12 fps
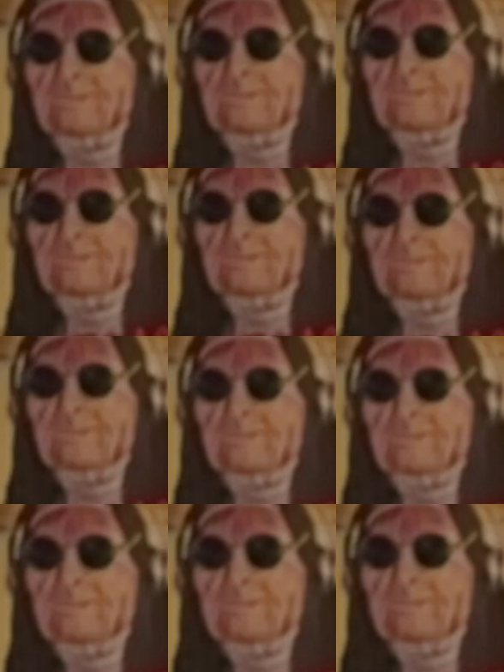
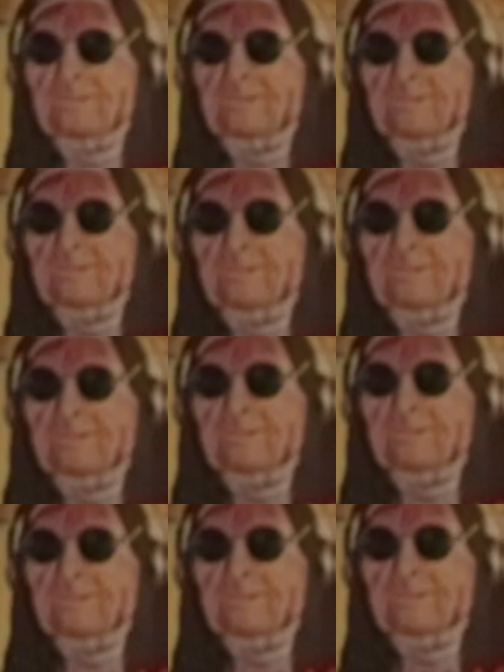
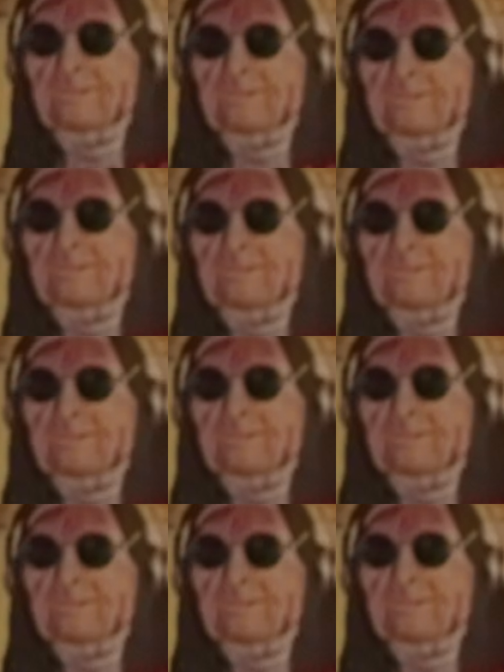
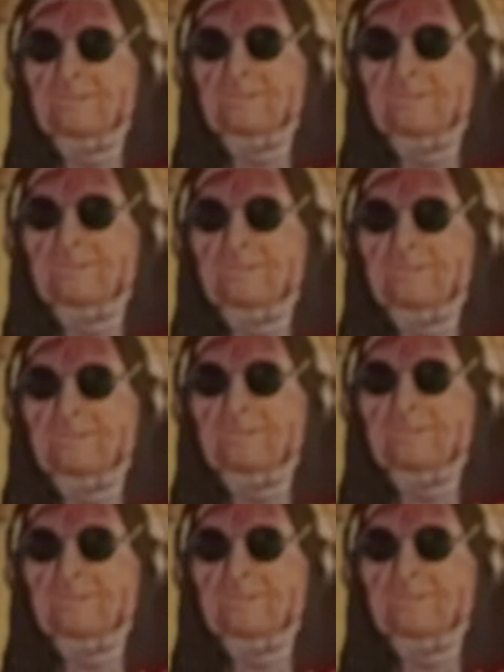
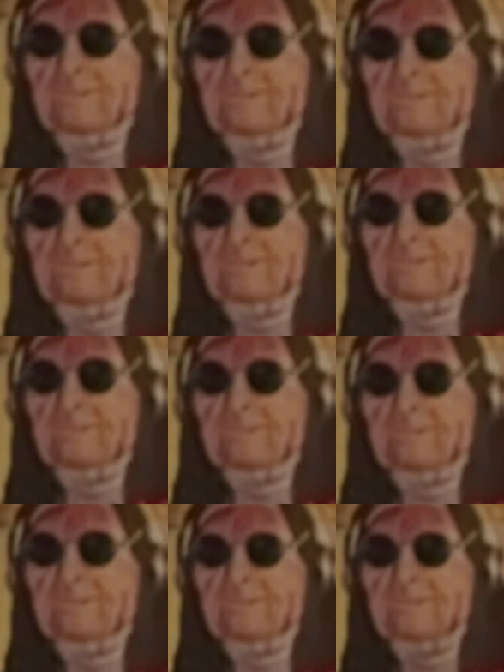
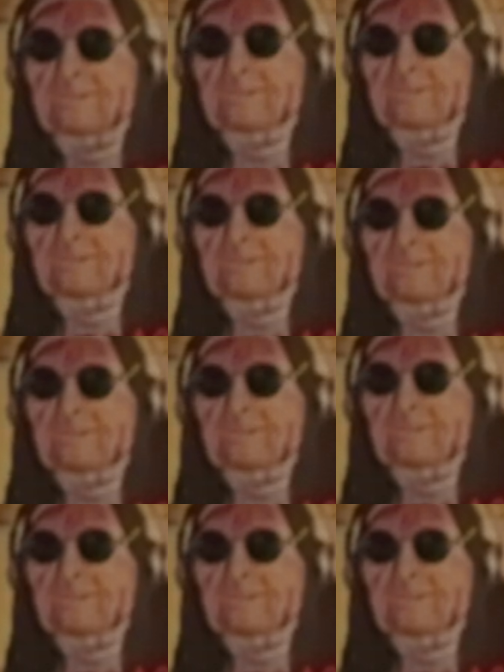[no speech]